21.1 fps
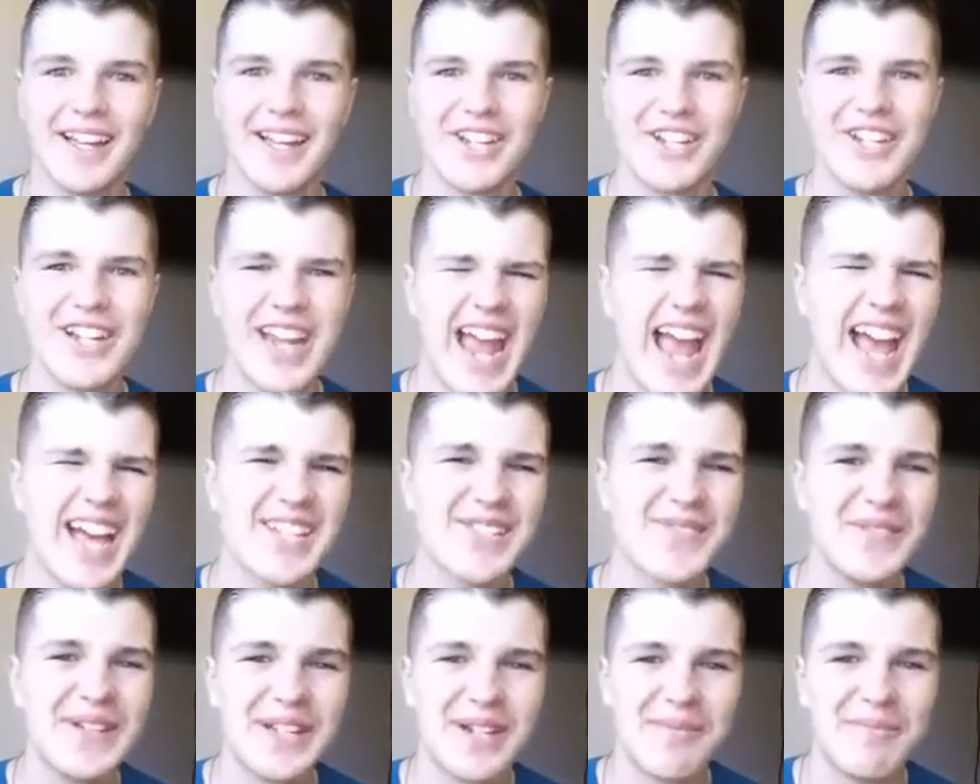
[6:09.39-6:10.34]
She
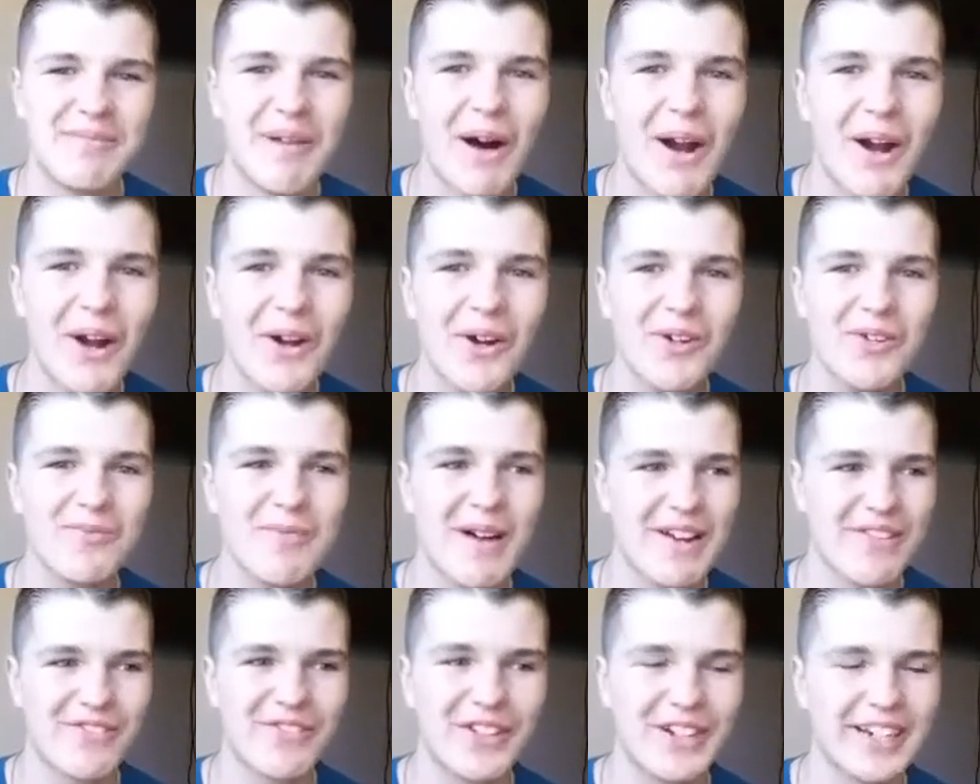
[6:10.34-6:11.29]
asked me to borrow
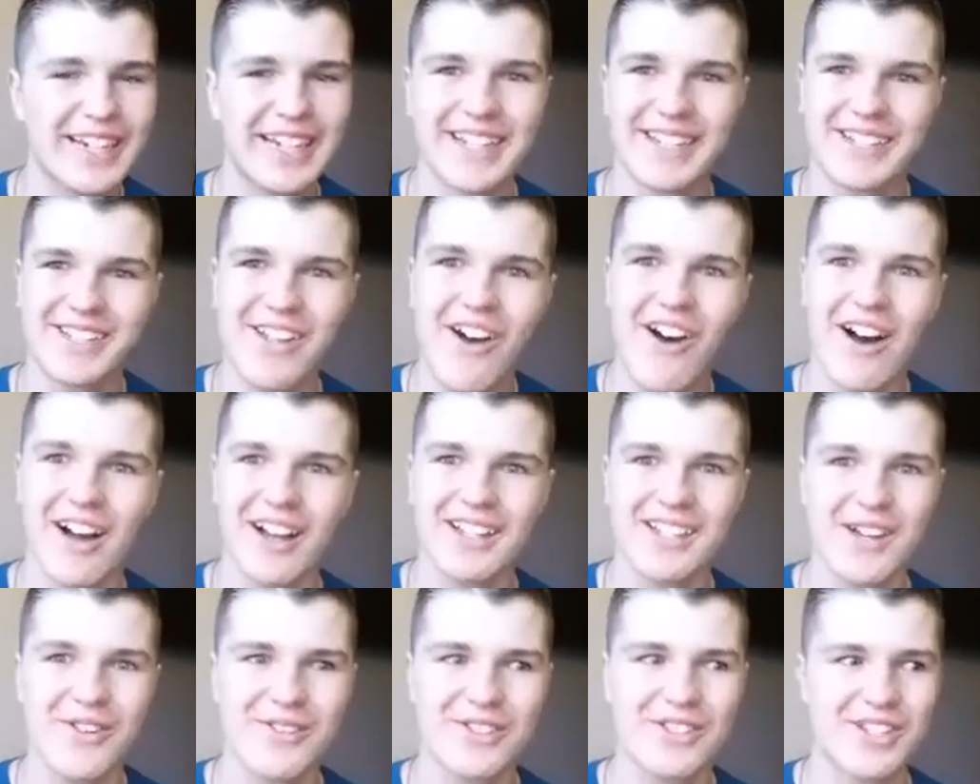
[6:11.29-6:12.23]
my freaking
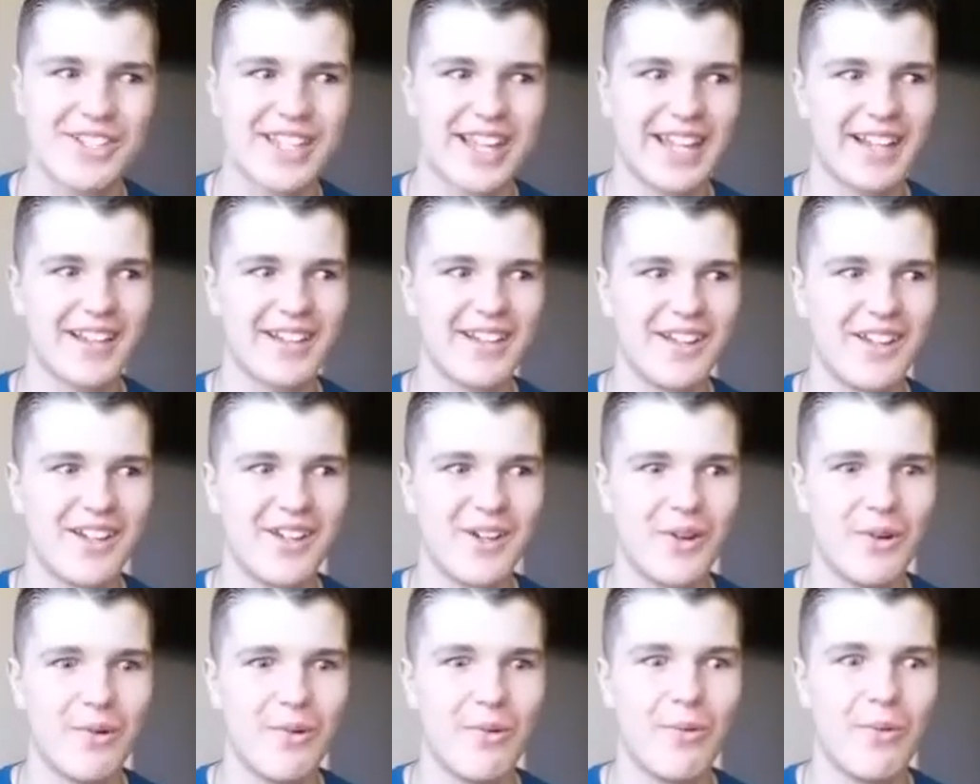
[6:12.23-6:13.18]
socks. I was just like,
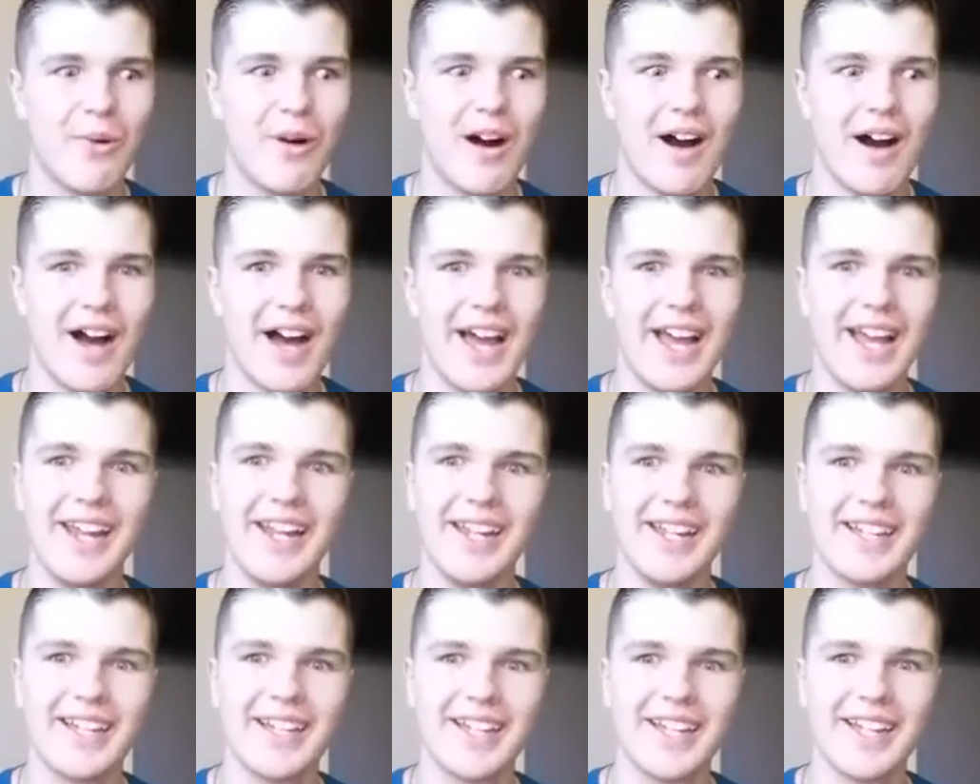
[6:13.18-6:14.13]

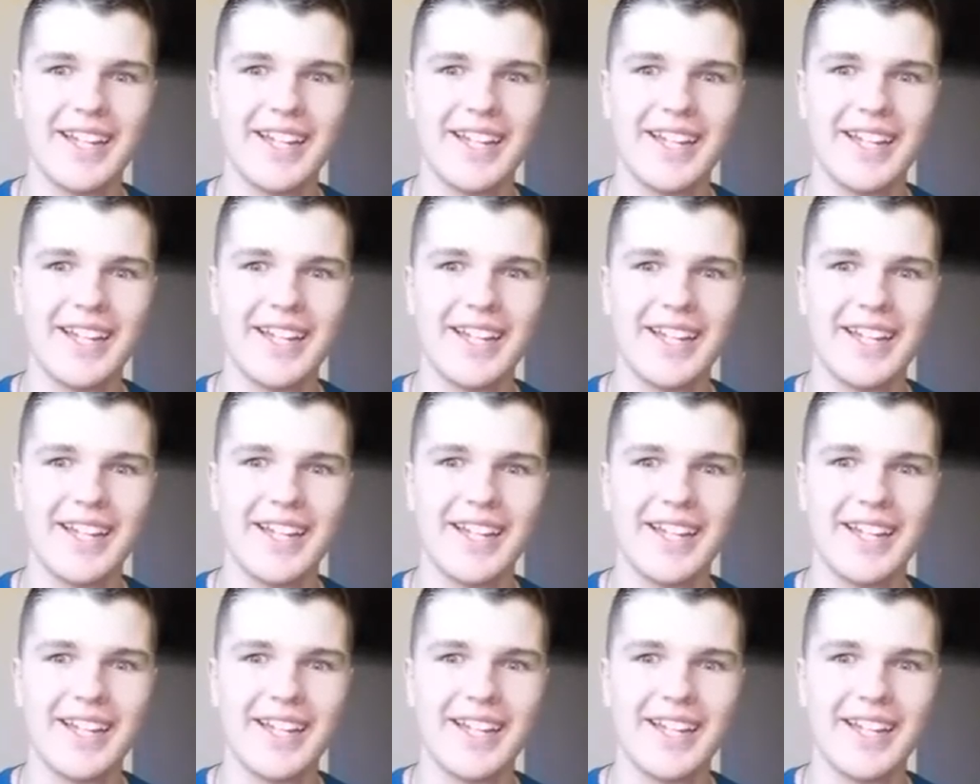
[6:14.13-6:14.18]
why?